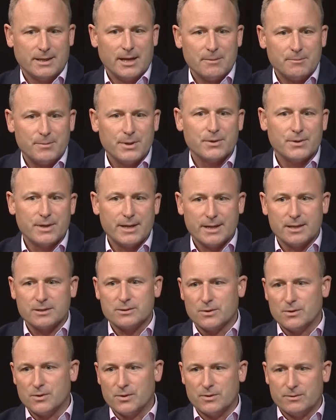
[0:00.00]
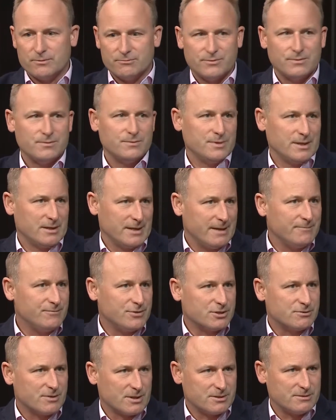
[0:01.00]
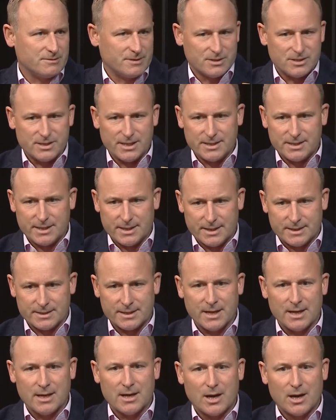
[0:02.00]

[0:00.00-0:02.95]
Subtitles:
buildings or infrastructure in cities,